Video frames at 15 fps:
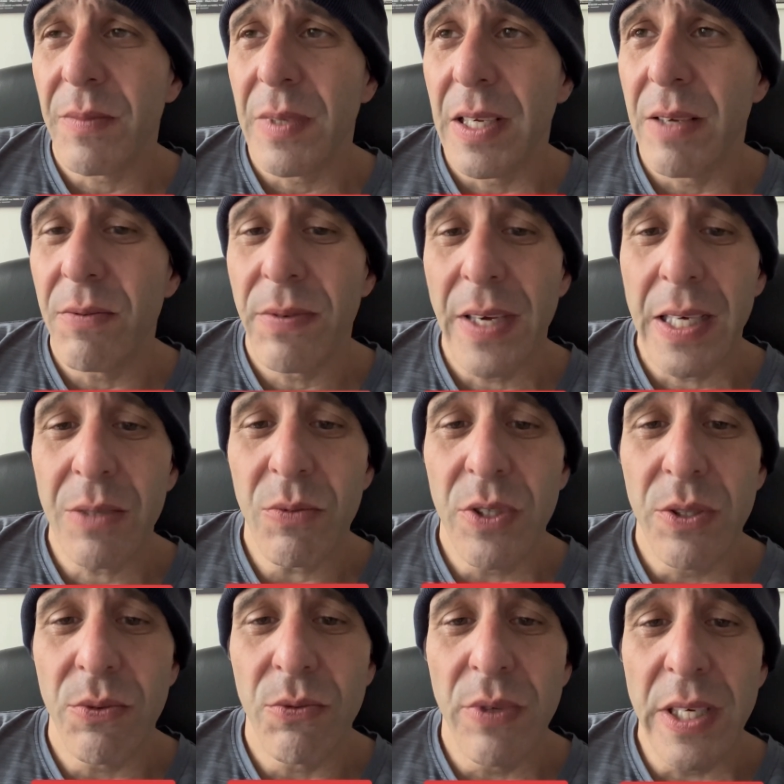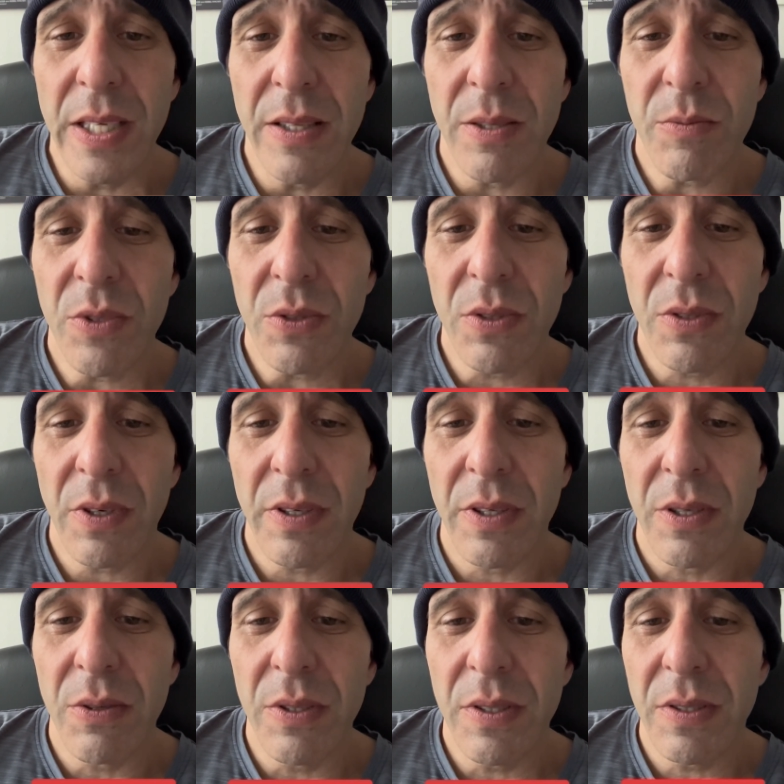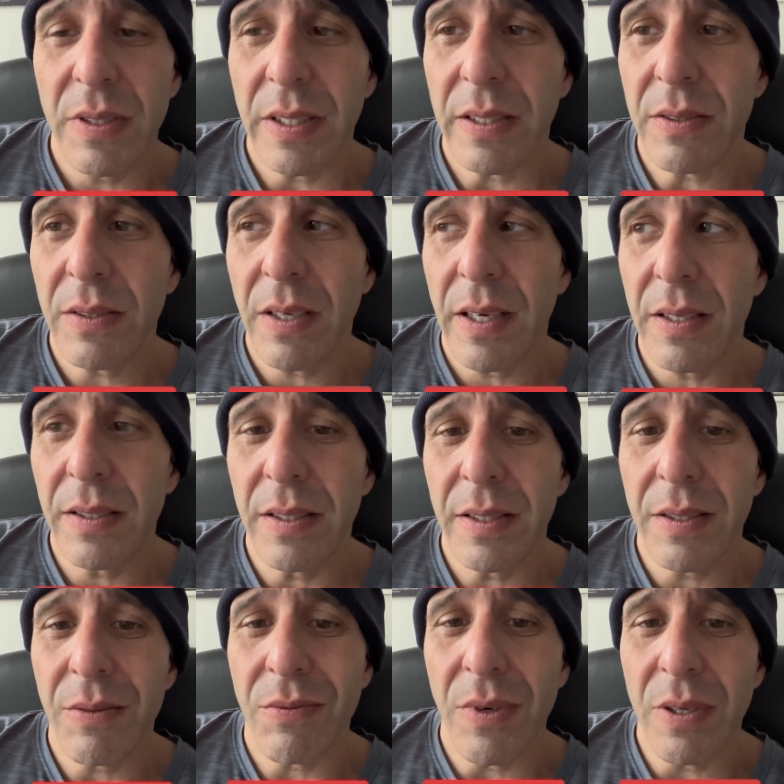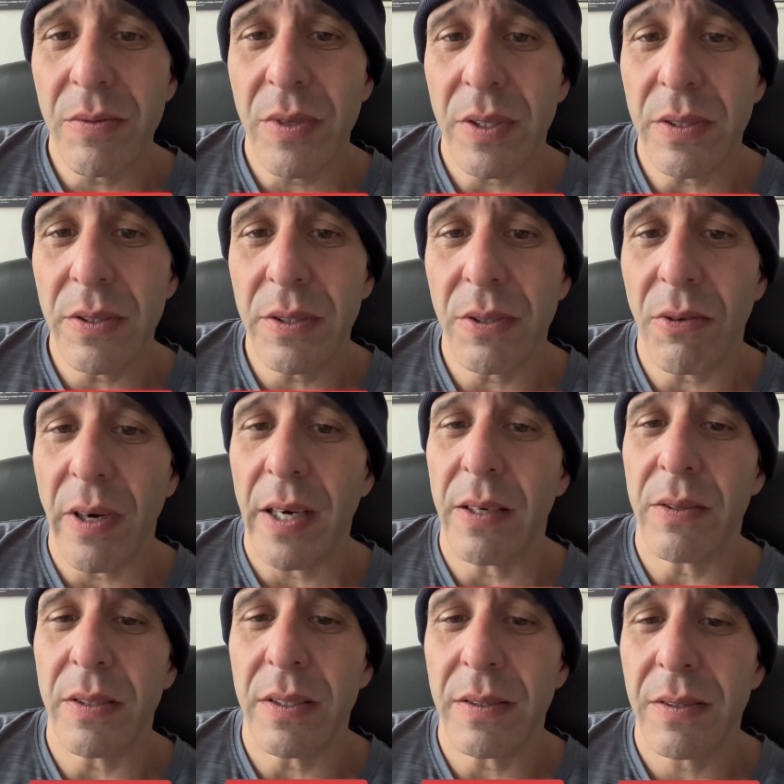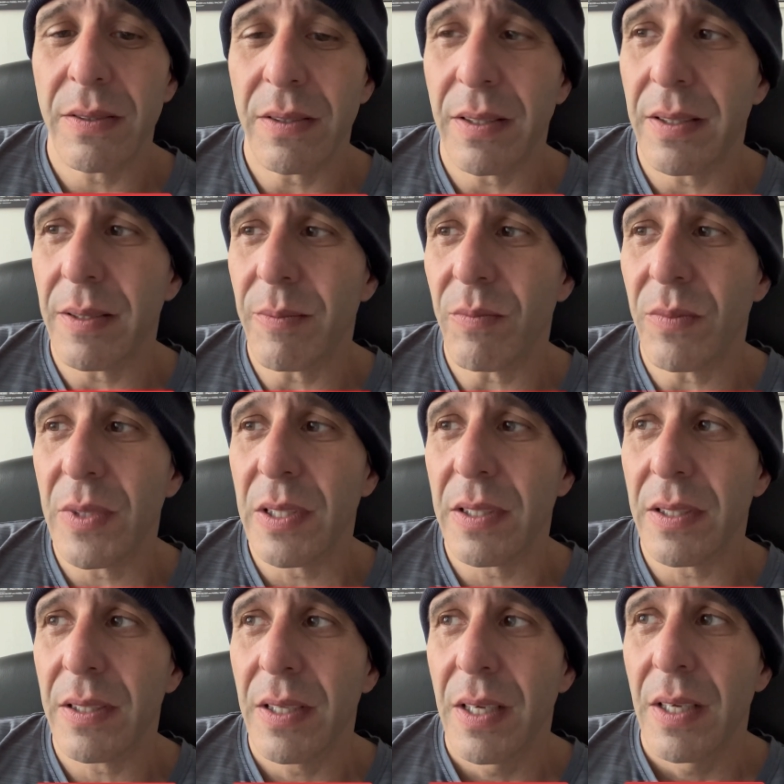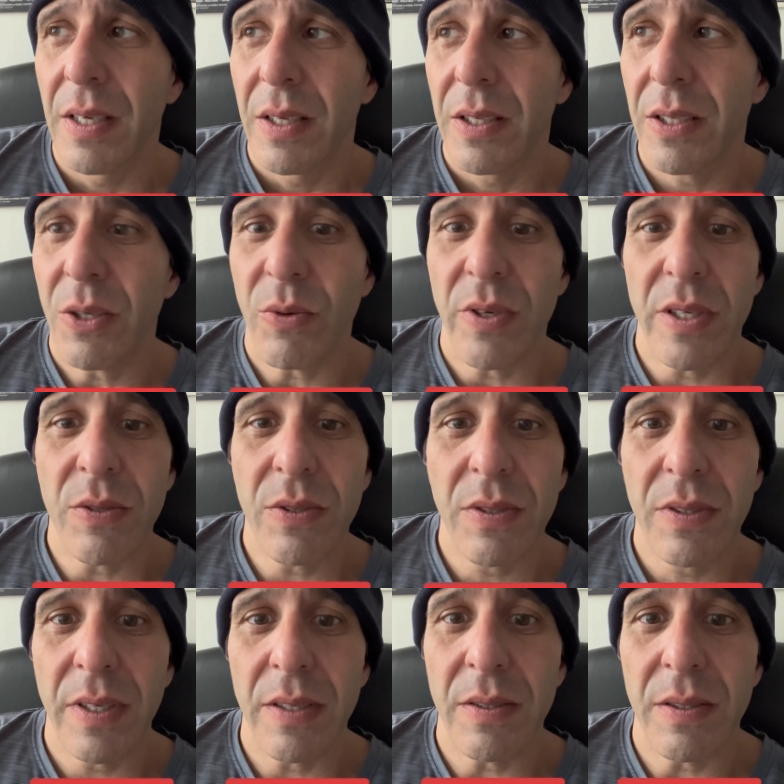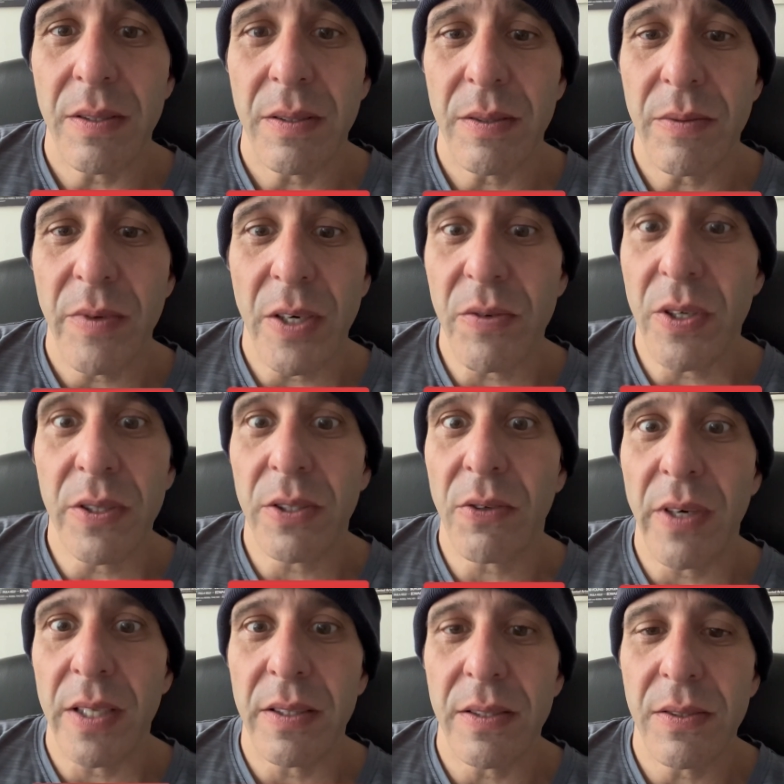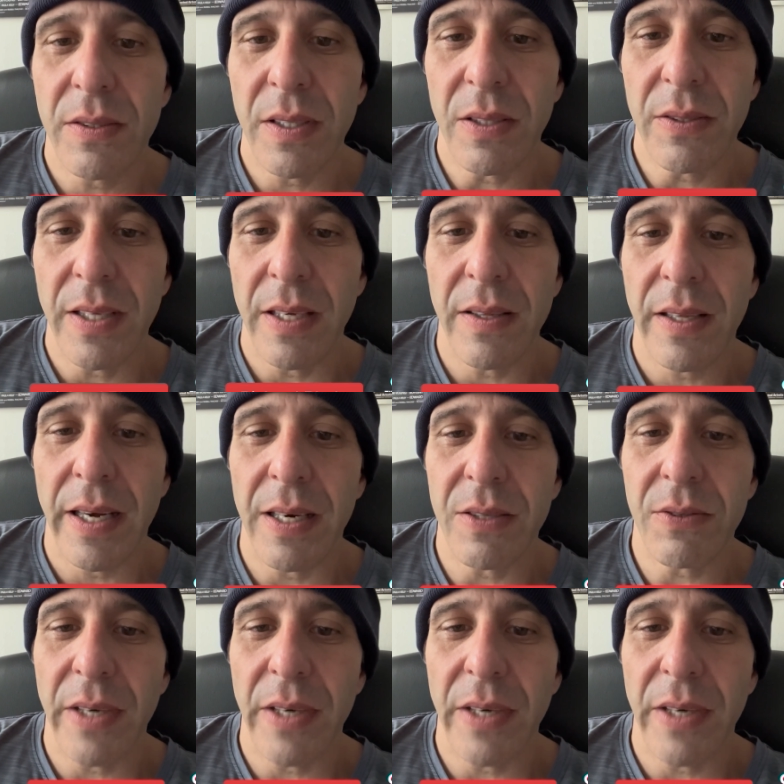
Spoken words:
In fact, when you read them, you'll start noticing it's kind of like the Velvet Underground. It's you know, where they used to say that the Velvet Underground didn't sell 10,000